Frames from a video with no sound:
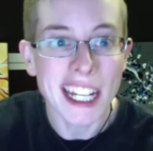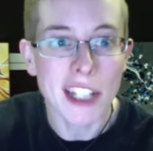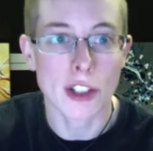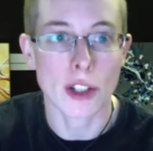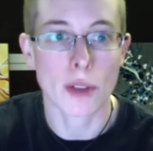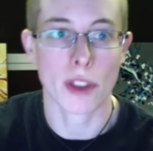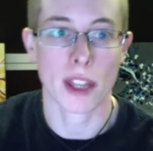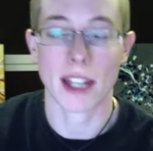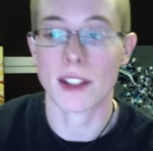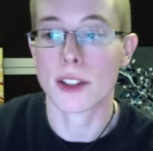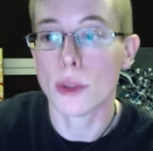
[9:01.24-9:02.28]
new
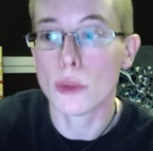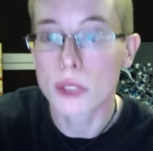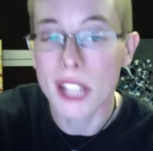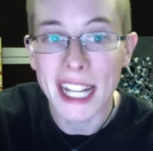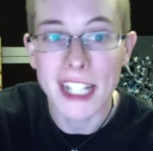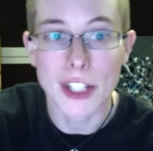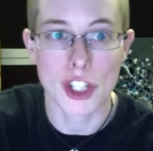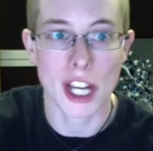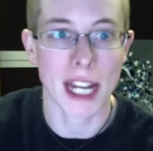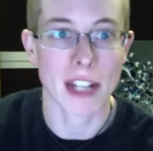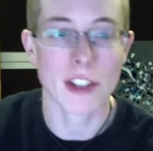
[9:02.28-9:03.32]
things, who like
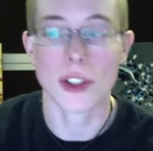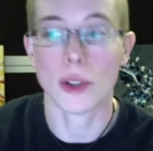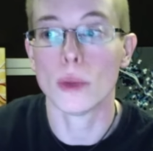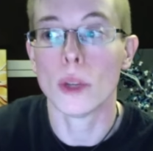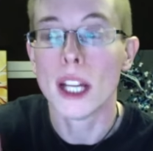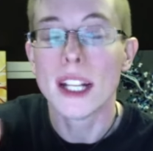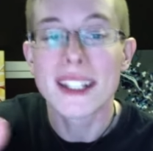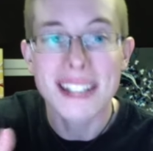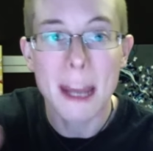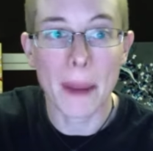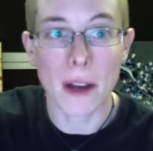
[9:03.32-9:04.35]
change, who
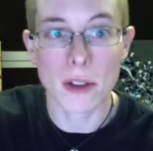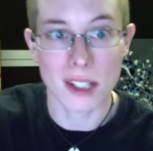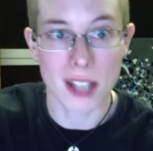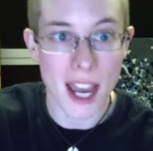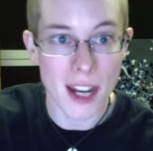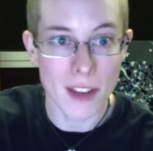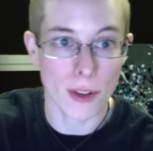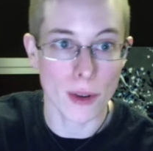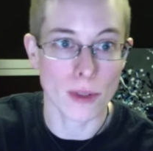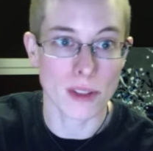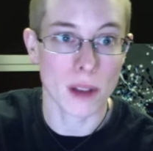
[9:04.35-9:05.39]
step outside of
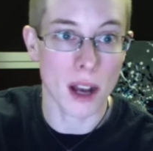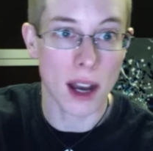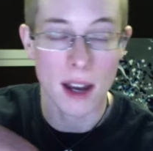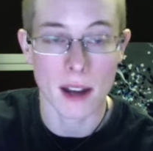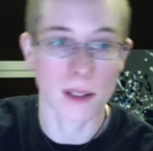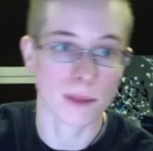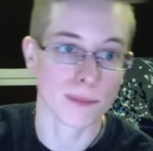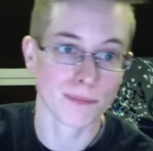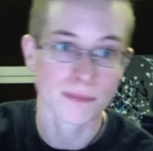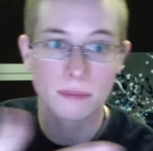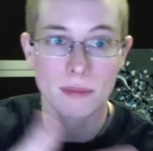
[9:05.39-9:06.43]
those uh,
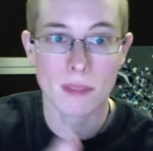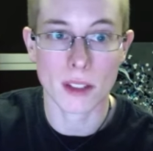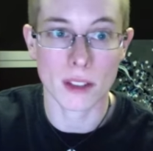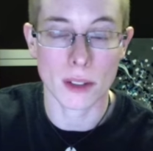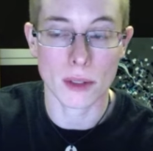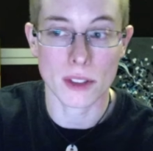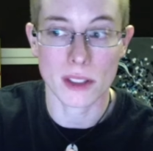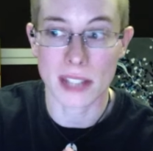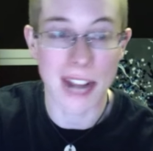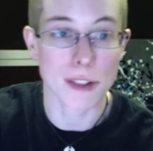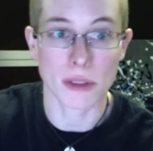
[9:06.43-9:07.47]
those
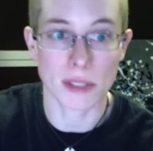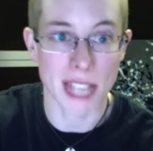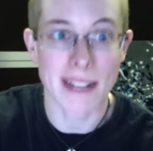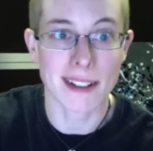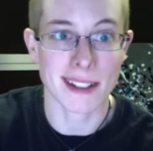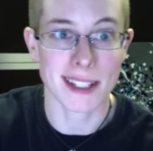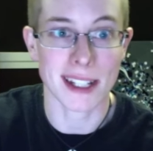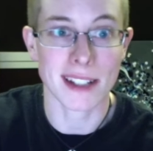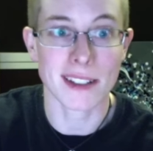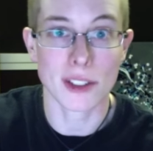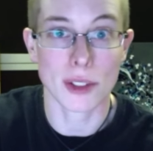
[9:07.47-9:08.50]
natural
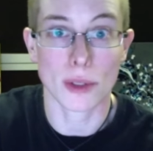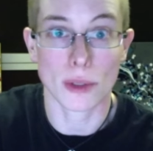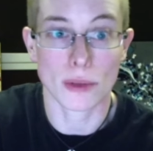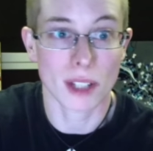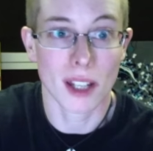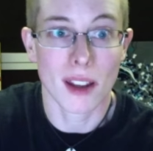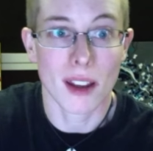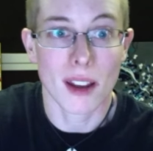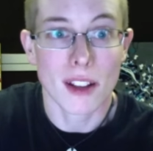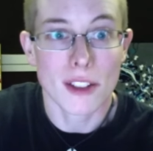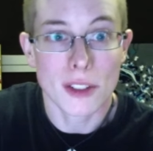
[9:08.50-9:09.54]
tendencies to
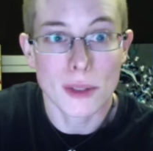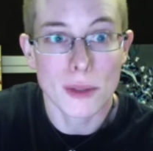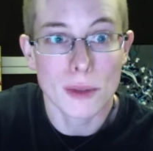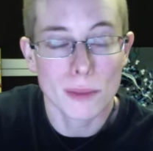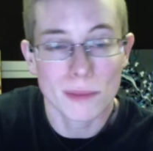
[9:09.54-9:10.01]
to